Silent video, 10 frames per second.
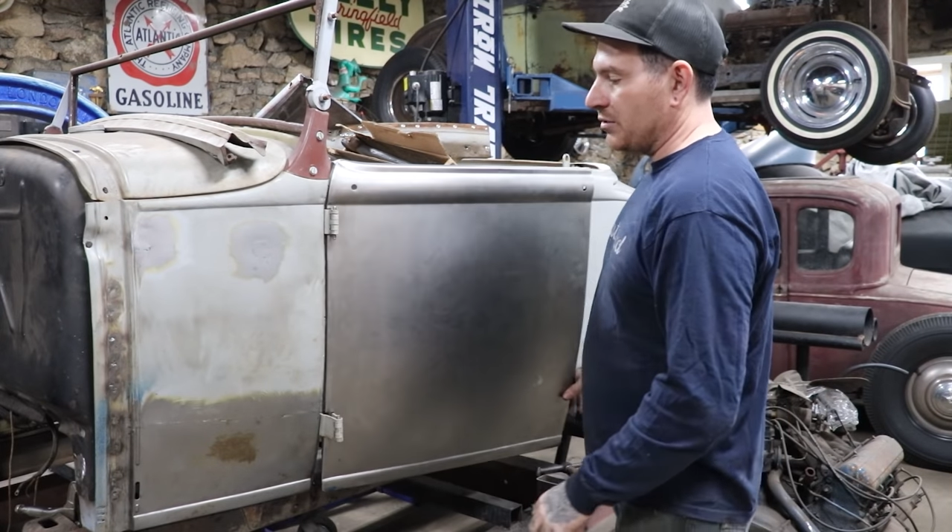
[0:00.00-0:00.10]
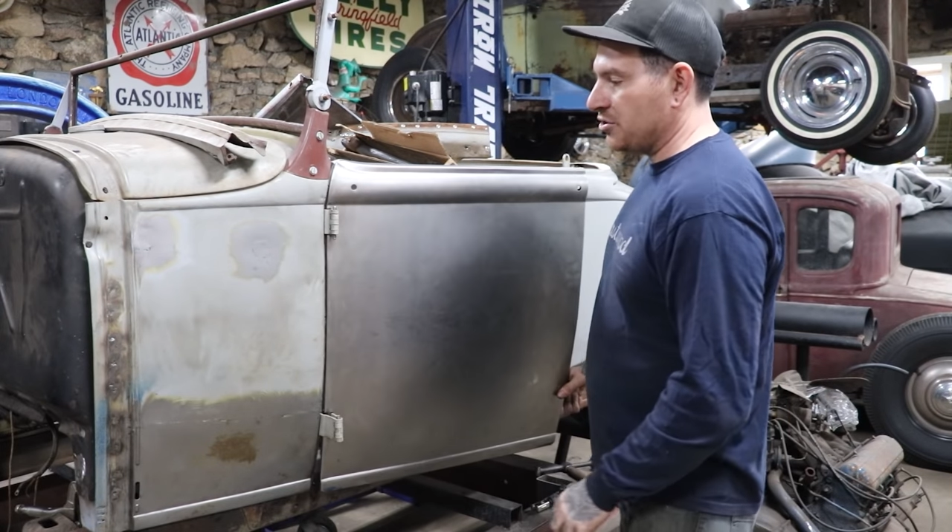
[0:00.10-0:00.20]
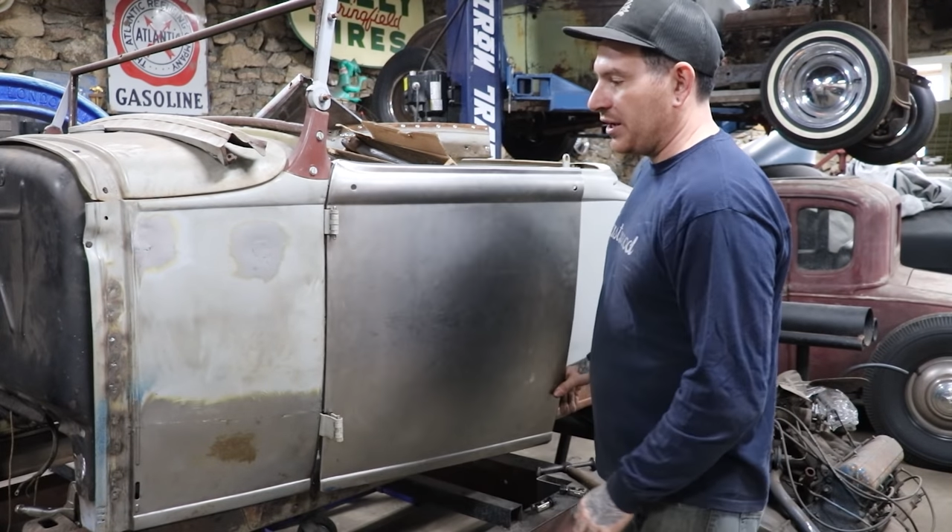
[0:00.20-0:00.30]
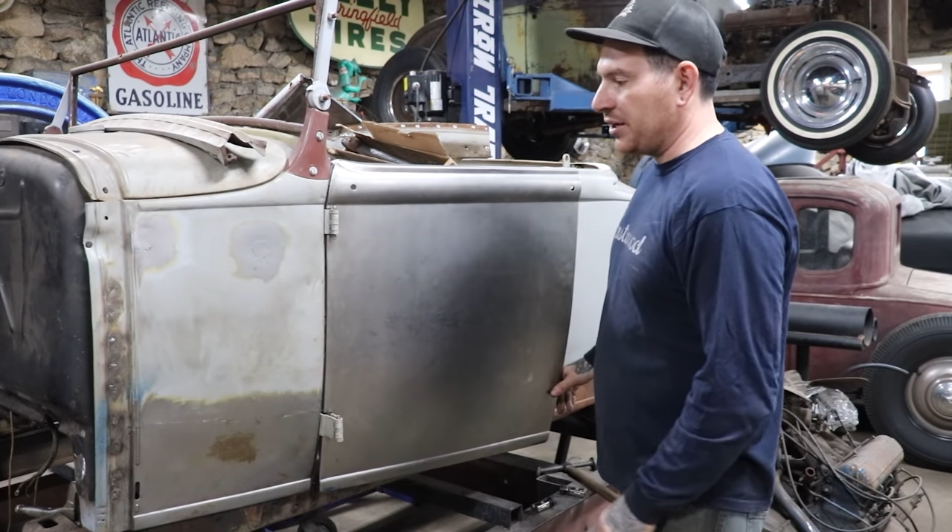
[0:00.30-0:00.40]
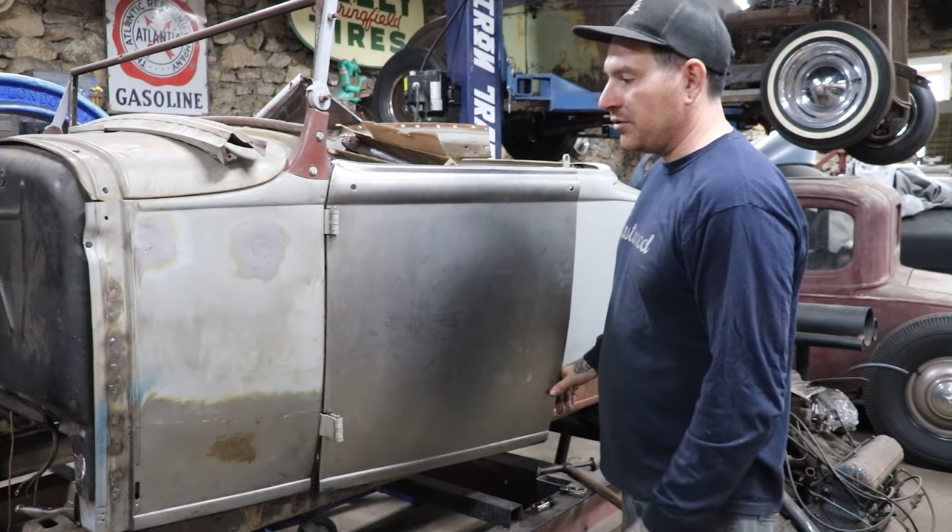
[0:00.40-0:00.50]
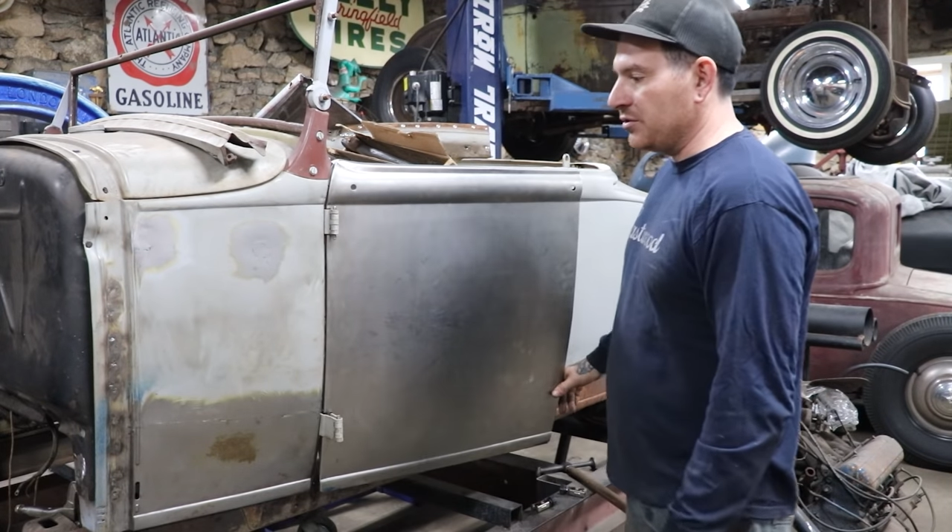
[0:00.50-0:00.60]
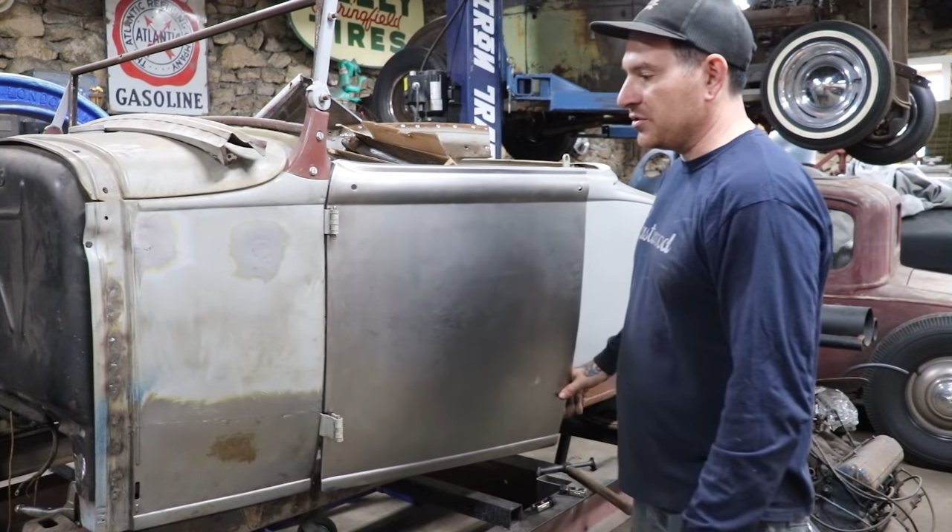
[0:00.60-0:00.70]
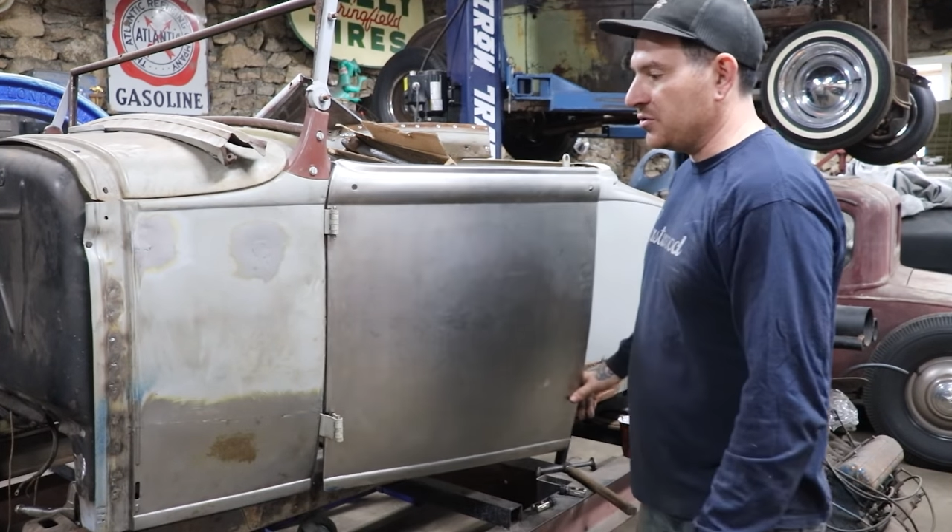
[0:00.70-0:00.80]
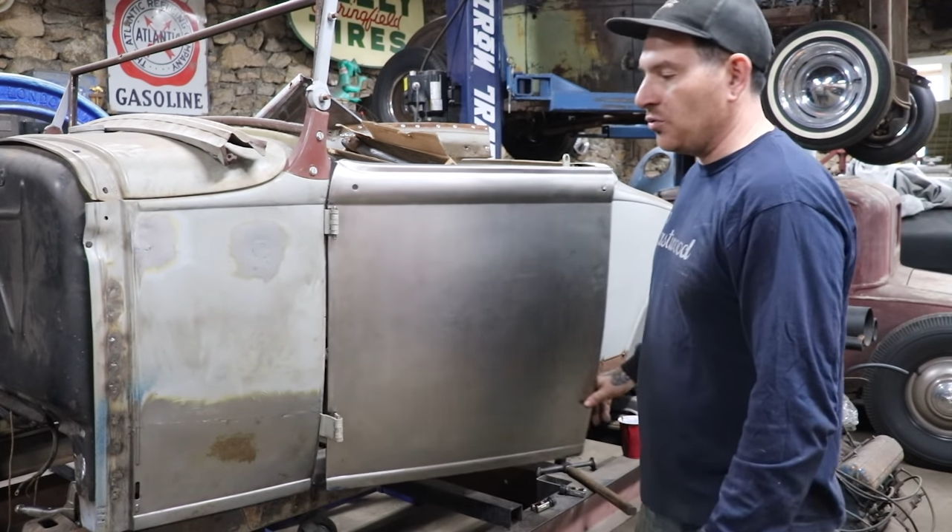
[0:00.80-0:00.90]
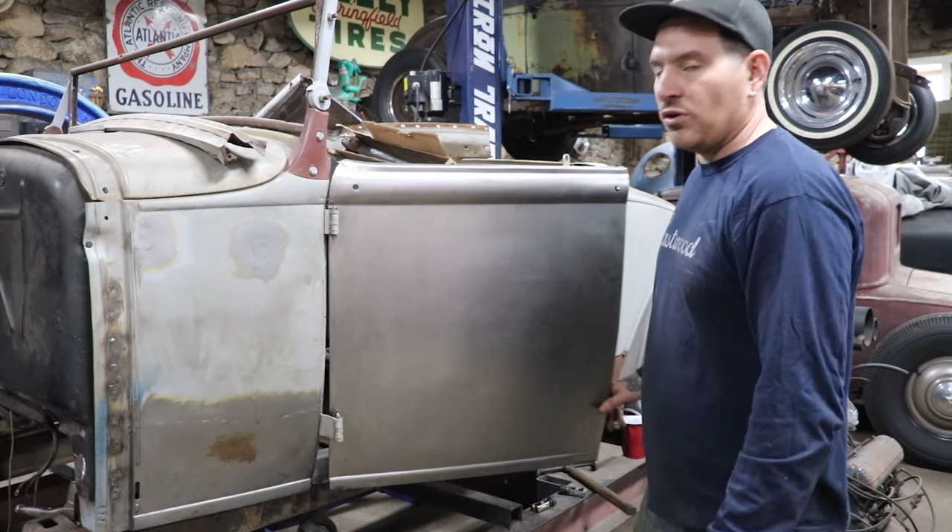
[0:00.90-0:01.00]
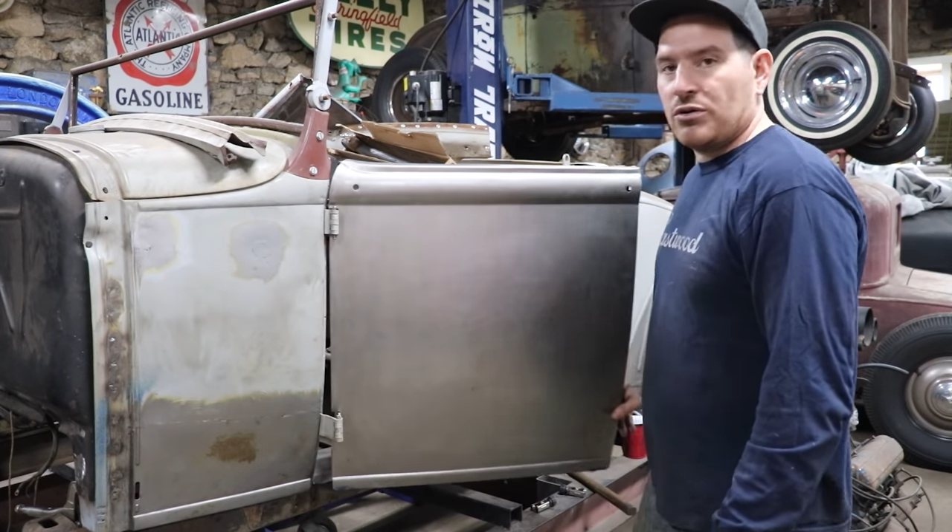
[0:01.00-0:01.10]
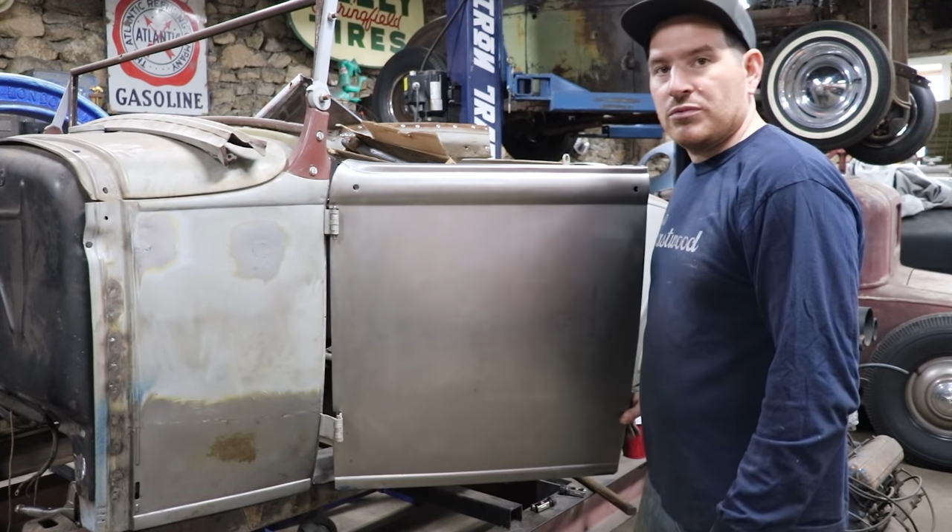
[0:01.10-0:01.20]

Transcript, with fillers: I was trying to close the door,